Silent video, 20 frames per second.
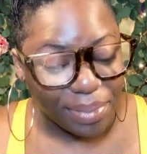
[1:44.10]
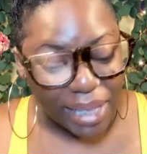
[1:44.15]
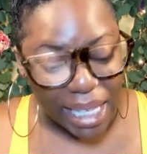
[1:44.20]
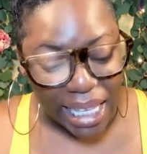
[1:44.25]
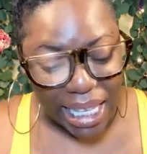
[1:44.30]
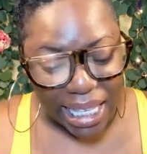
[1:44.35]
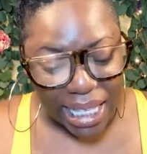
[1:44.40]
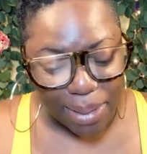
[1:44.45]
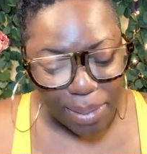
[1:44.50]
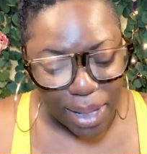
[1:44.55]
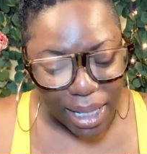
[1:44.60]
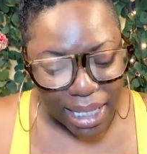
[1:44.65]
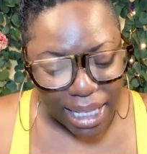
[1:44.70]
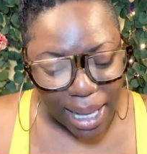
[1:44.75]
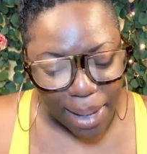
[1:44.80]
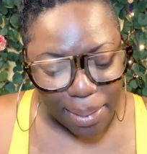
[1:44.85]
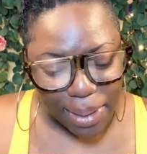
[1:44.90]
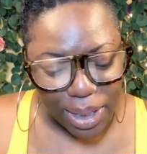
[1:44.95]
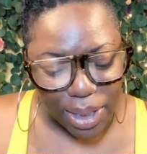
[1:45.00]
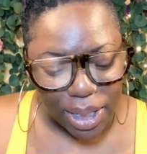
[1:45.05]
smells
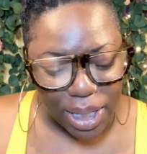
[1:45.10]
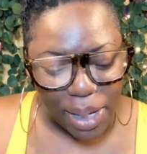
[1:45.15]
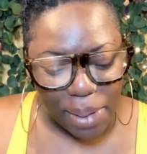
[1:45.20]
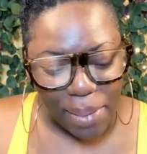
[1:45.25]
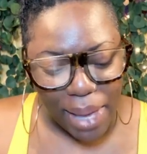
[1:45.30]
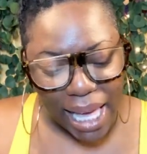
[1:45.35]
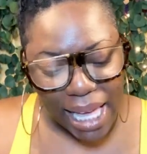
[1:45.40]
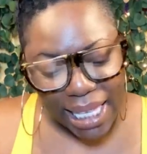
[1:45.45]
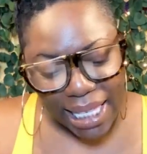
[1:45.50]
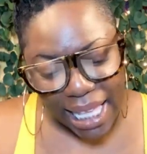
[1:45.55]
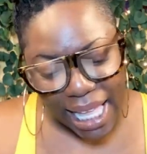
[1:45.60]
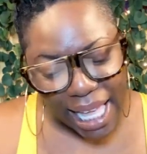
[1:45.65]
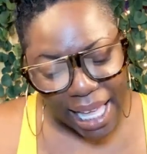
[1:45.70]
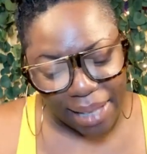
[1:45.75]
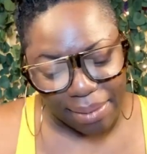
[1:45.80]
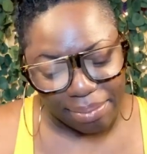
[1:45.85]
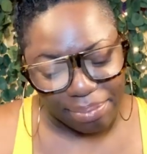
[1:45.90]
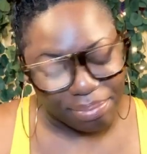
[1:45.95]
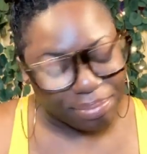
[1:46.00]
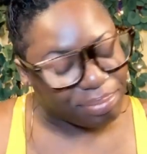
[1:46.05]
absolutely amazing.
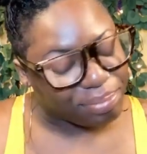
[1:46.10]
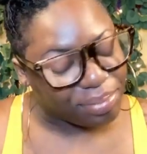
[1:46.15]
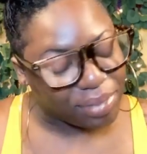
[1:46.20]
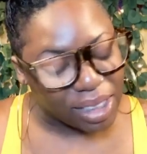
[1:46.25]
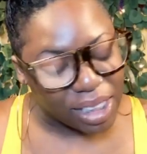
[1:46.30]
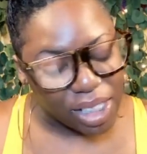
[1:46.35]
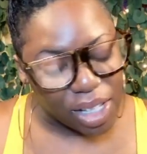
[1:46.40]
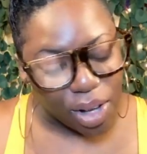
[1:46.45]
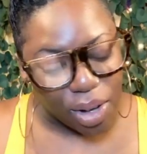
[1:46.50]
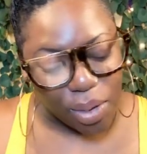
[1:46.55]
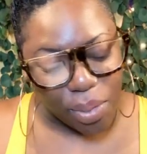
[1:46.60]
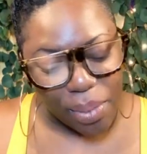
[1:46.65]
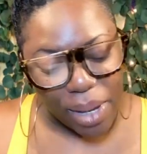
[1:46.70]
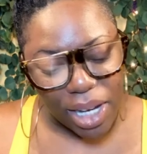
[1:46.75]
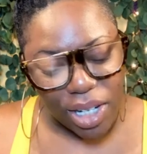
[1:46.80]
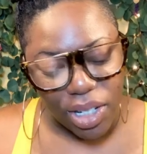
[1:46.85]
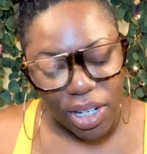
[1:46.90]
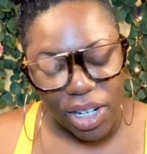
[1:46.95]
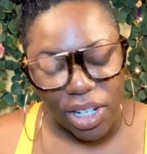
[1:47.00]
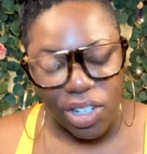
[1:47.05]
So make
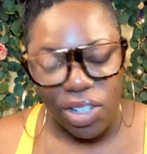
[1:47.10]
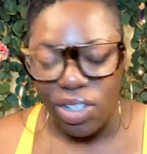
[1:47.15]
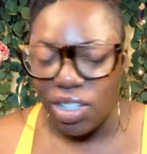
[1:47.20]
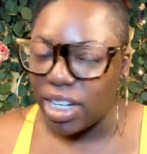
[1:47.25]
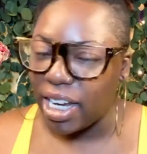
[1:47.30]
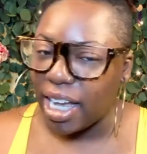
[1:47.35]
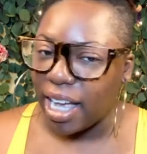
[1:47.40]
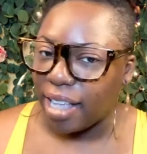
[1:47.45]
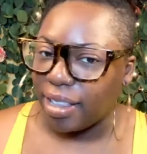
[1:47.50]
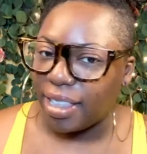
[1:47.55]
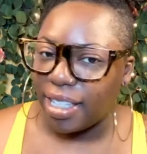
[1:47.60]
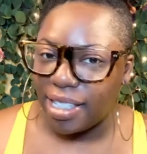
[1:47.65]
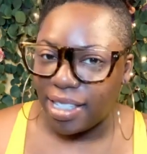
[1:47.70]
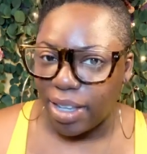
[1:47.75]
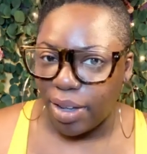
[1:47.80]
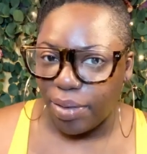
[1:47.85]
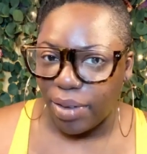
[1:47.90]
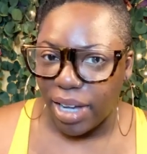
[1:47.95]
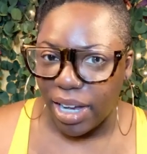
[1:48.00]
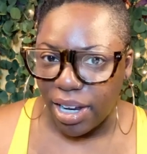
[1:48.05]
sure to check out the
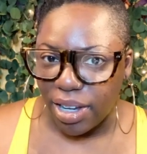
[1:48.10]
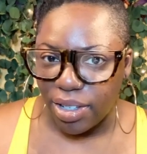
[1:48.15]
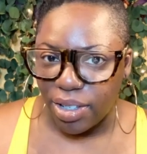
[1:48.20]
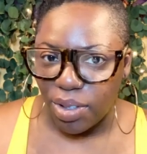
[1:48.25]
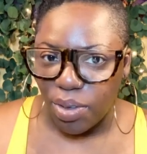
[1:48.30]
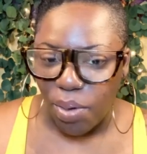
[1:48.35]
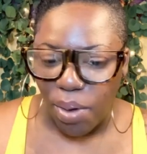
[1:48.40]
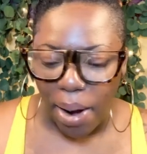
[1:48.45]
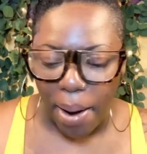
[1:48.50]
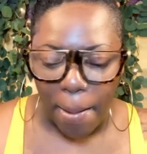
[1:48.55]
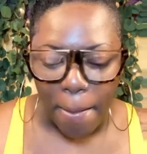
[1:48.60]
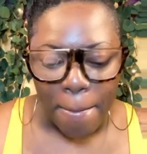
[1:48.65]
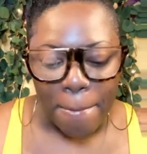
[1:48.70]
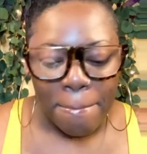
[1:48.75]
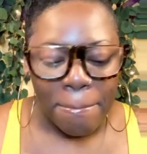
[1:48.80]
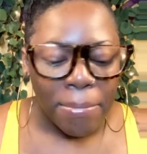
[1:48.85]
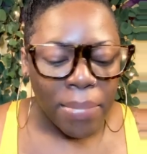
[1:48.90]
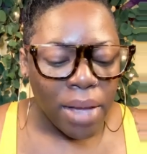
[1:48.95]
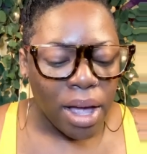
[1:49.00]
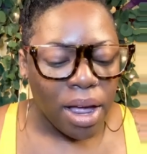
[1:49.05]
self-care store.
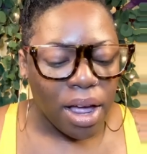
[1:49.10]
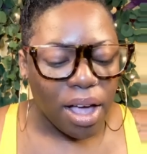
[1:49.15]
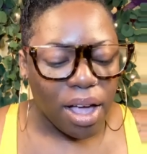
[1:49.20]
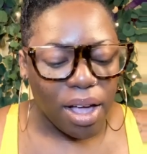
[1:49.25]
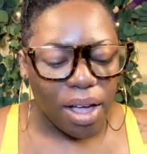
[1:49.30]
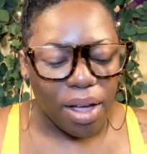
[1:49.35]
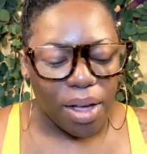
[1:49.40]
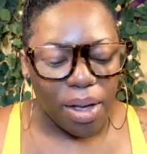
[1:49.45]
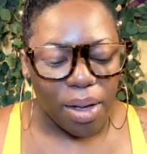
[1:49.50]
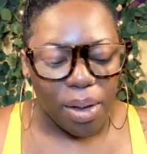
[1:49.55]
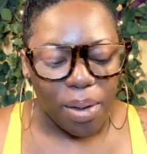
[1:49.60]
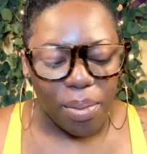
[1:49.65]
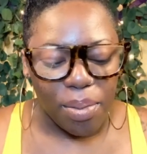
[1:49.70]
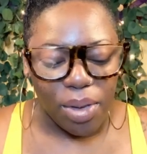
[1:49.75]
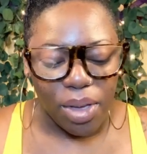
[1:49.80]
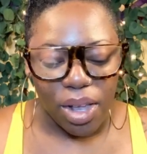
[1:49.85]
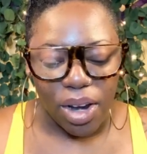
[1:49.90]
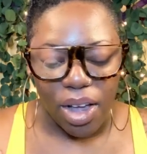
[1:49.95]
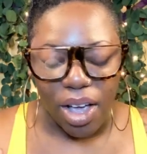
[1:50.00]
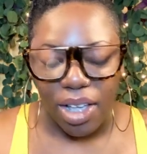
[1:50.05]
You
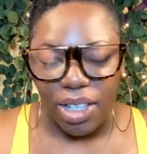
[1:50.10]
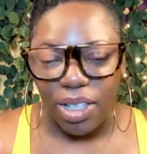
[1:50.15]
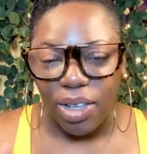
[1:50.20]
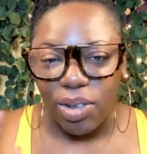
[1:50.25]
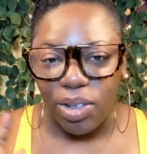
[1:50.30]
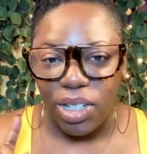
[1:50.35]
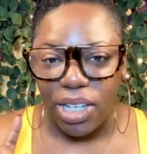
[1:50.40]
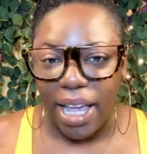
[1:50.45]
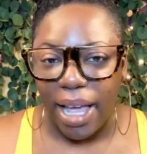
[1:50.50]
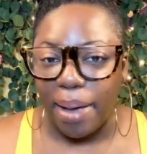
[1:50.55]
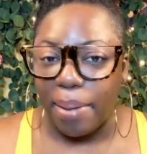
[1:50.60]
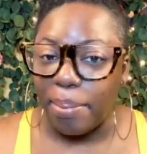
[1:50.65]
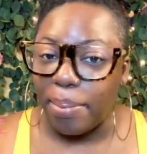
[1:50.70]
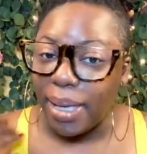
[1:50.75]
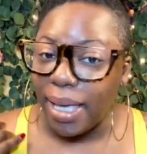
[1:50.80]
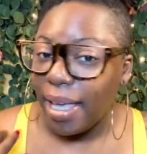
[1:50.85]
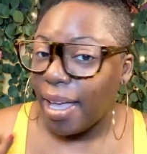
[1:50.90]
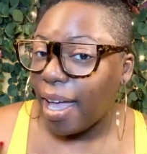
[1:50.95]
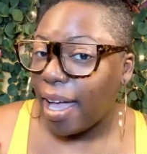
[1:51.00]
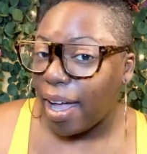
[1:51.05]
can also check
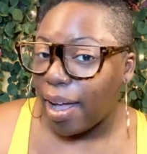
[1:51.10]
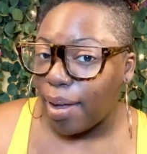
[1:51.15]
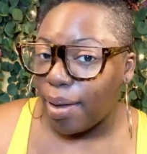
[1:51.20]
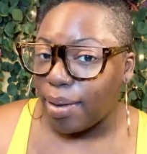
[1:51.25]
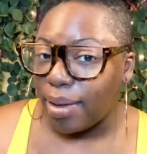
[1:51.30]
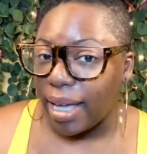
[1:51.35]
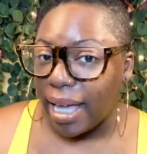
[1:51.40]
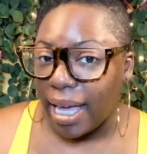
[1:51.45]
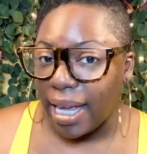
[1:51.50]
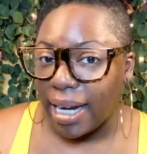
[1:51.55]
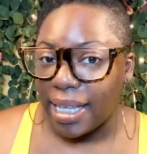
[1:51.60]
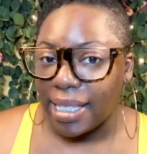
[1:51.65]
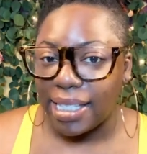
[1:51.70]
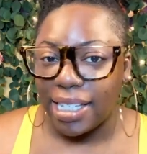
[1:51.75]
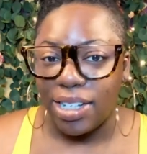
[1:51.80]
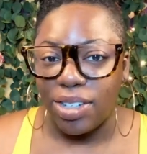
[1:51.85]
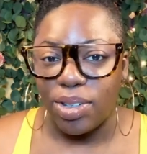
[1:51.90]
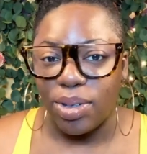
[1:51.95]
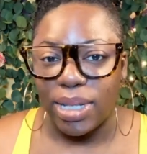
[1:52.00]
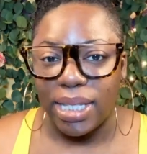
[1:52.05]
me out at
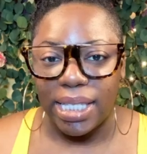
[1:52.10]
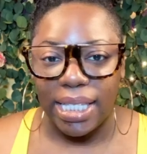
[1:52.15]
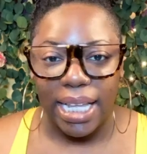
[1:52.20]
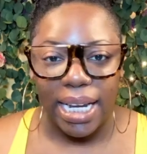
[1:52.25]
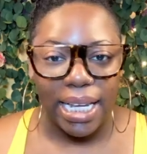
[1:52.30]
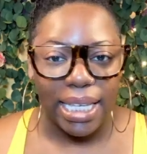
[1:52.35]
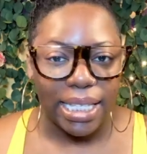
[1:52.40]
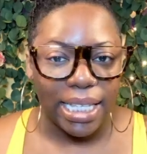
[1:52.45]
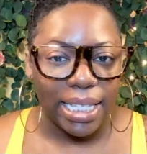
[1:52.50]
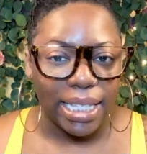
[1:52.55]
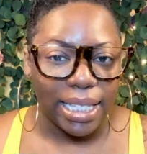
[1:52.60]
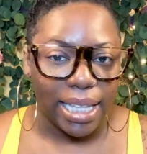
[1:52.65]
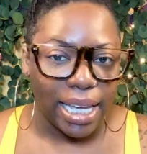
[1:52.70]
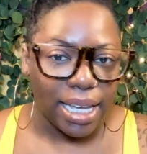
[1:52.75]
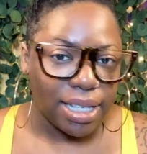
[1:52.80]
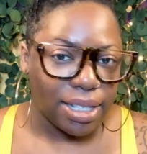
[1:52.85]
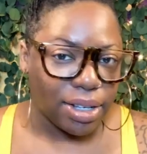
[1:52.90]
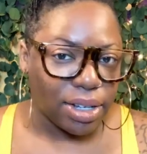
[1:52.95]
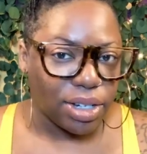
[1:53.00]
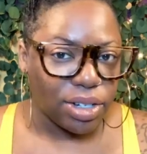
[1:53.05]
Essential Aesthetics and
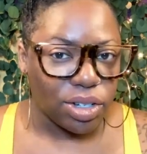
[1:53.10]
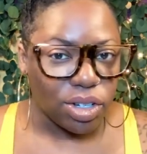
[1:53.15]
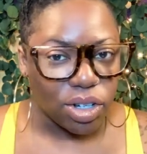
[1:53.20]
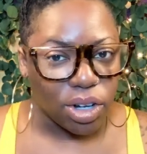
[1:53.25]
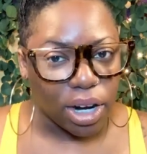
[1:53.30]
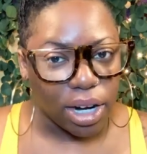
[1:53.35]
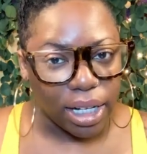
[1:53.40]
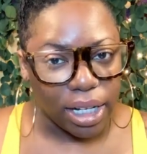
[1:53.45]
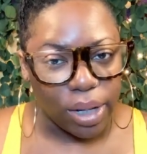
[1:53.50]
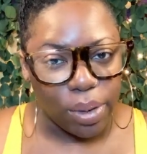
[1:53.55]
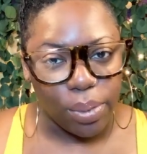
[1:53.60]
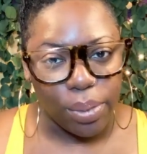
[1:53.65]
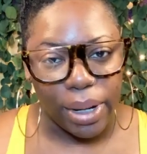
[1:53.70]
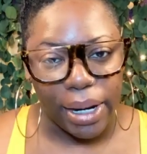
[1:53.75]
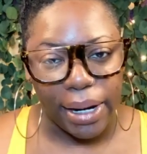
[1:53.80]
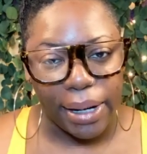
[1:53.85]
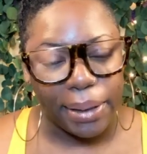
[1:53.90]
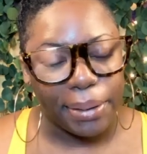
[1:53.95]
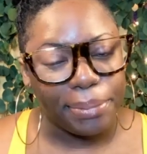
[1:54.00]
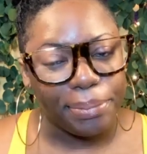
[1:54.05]
Laser in Charlotte,
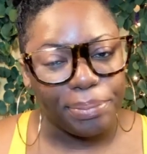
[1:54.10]
where